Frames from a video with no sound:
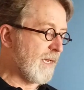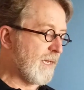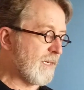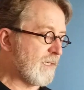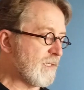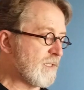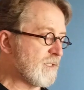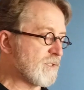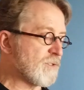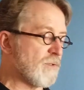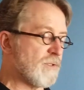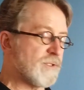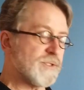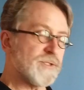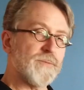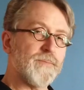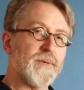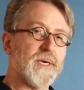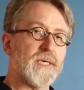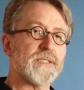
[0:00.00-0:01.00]
and it is
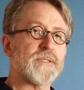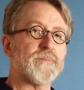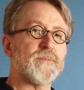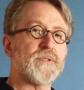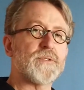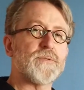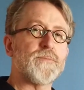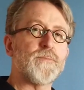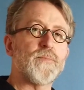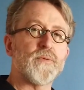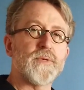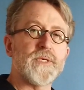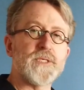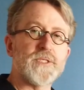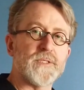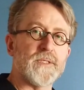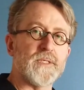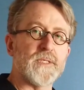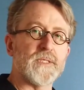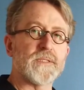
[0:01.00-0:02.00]
also possible to
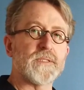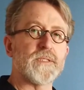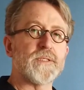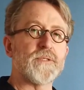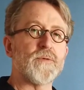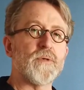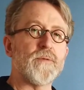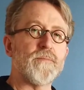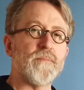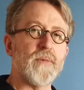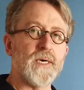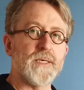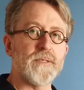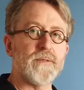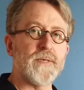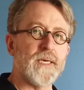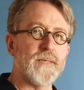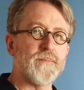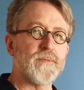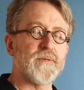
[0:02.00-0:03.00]
bridge this into a
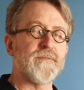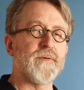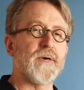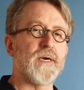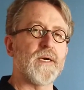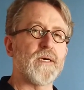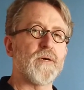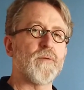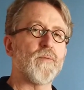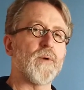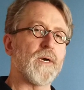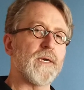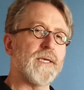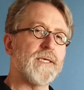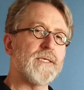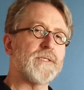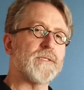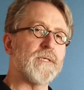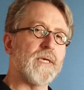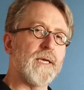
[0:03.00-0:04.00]
mono amplifier where
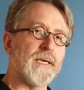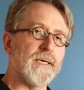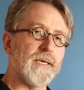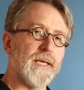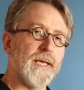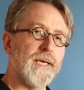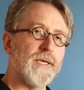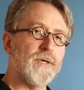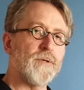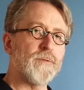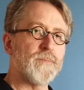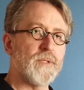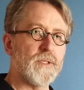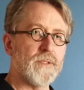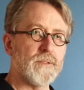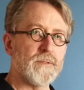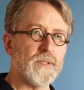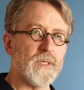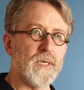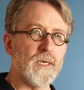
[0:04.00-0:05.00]
into an 8 ohm
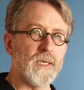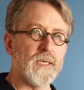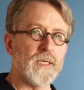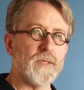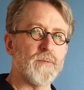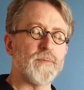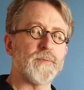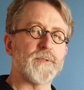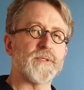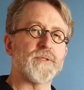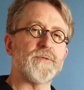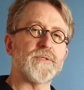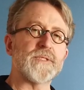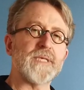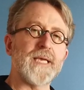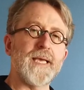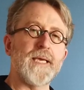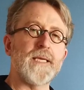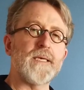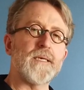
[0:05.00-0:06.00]
load, it will produce
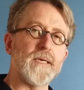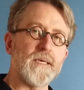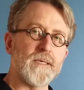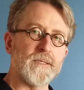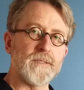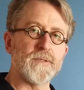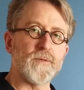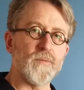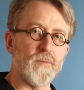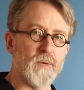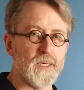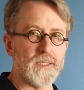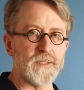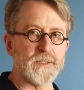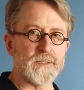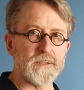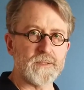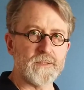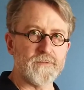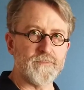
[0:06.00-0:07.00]
800
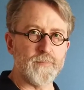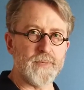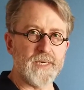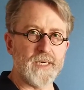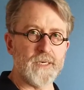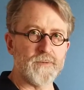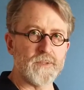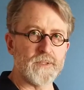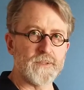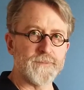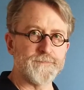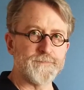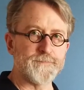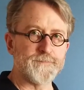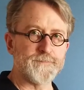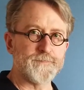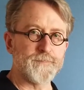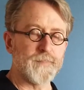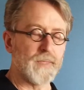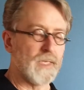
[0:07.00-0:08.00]
watts of power.
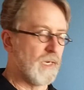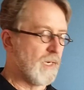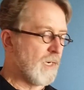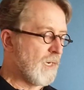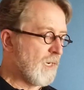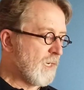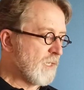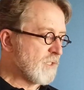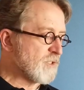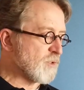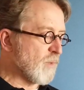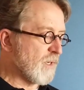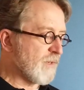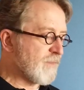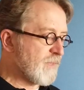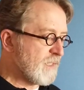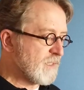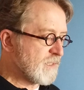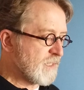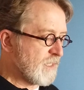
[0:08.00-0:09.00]
So where
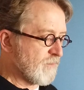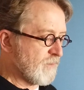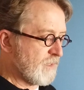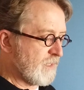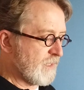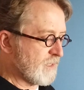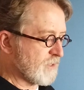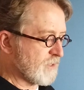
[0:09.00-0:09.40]
things get really